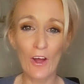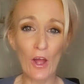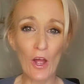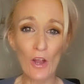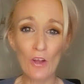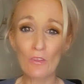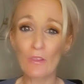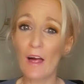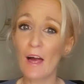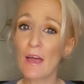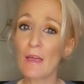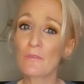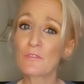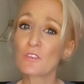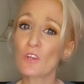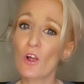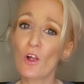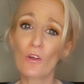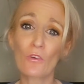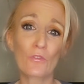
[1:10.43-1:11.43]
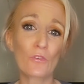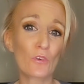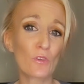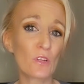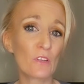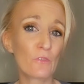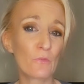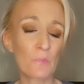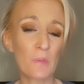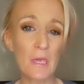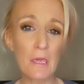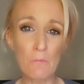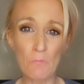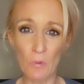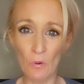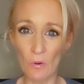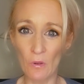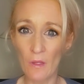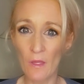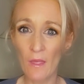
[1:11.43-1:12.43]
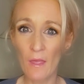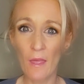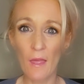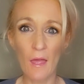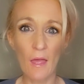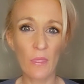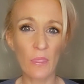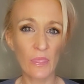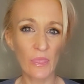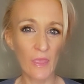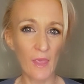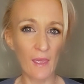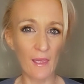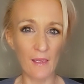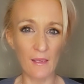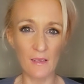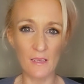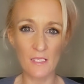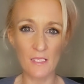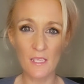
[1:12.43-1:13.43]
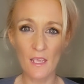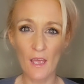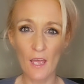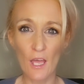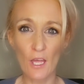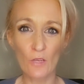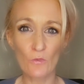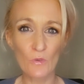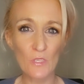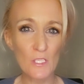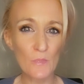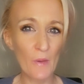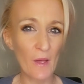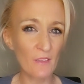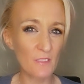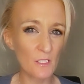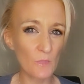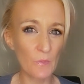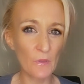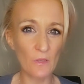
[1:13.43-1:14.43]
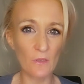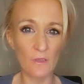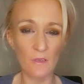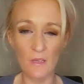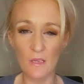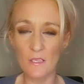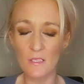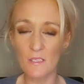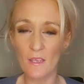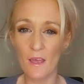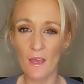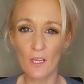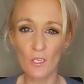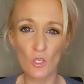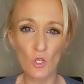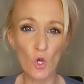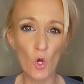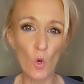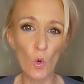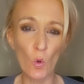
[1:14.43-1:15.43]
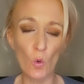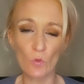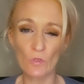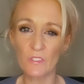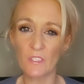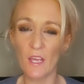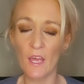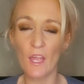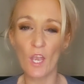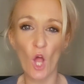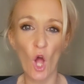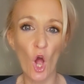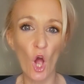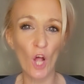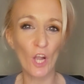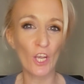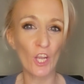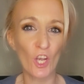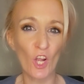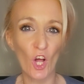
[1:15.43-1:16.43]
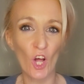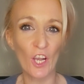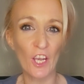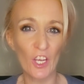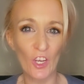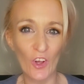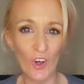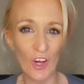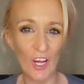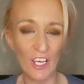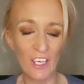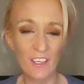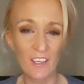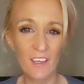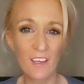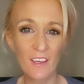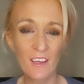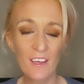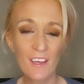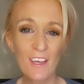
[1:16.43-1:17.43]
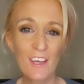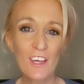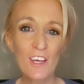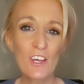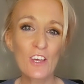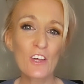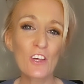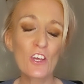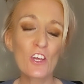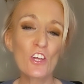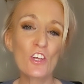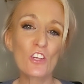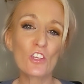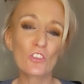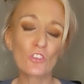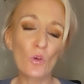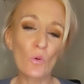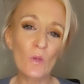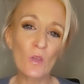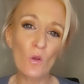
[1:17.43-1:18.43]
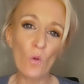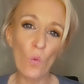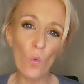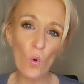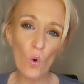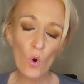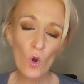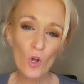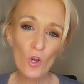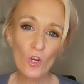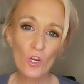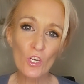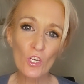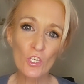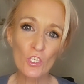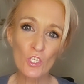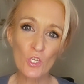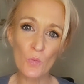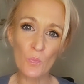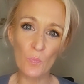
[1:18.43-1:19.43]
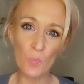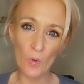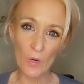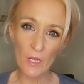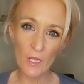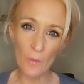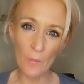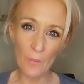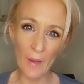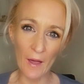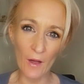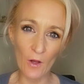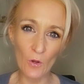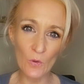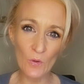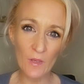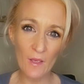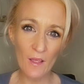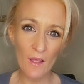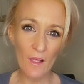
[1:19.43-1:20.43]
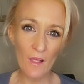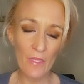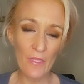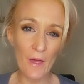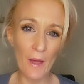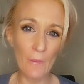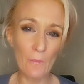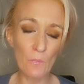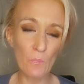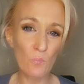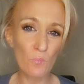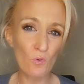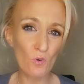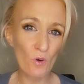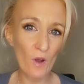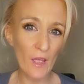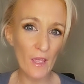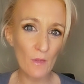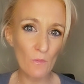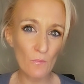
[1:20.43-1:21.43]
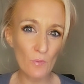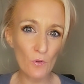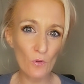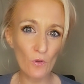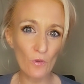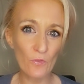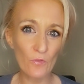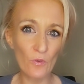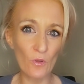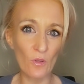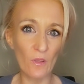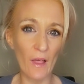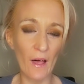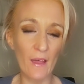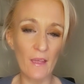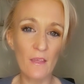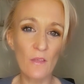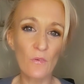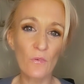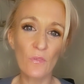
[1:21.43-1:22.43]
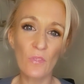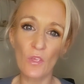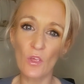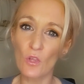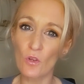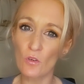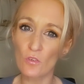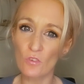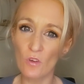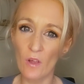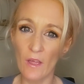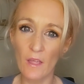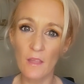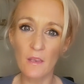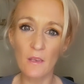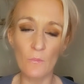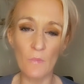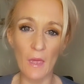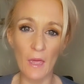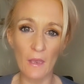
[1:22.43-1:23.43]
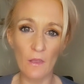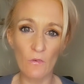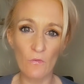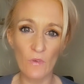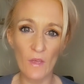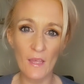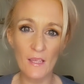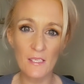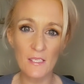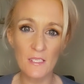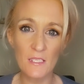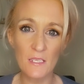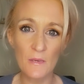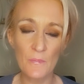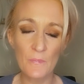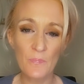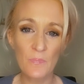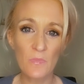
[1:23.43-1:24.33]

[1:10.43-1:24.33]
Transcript: Our lives are full of people and things and responsibilities and goals and on and on and on. So in order to bring about that bright, beautiful life that you're trying to manifest,